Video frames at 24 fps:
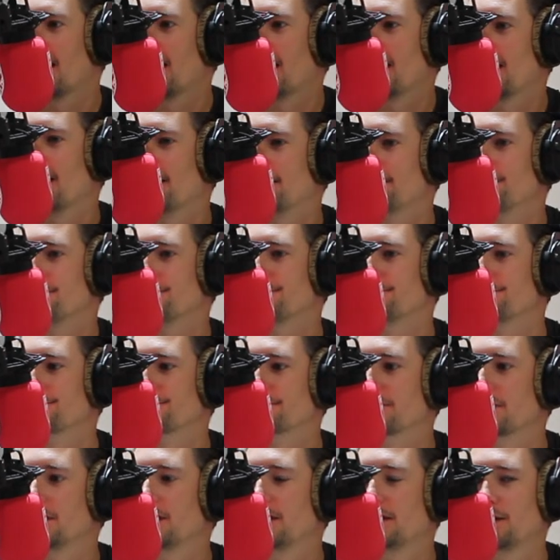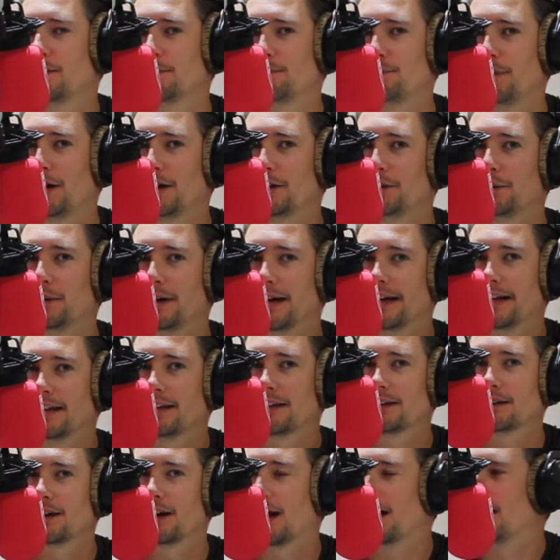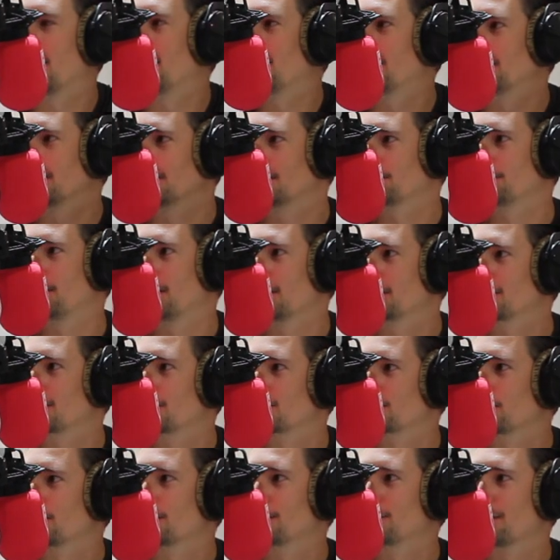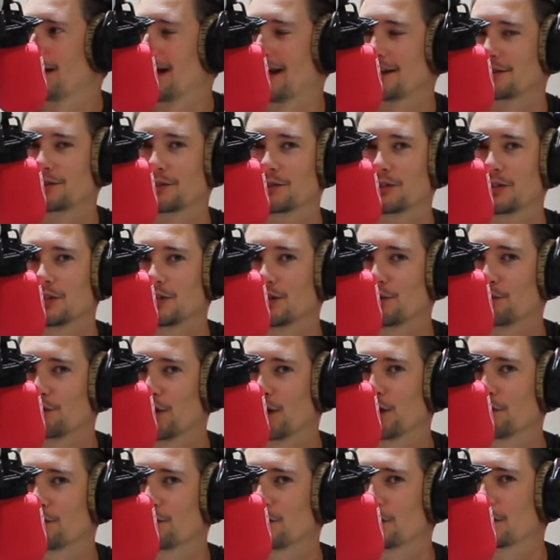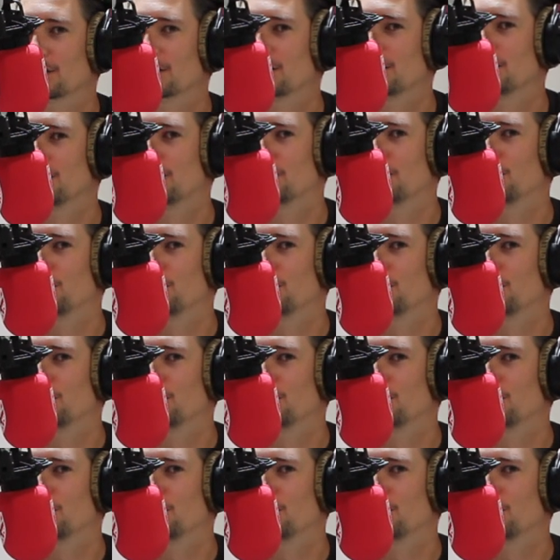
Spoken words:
By the way, as much as we've hassled you to vote for us, could you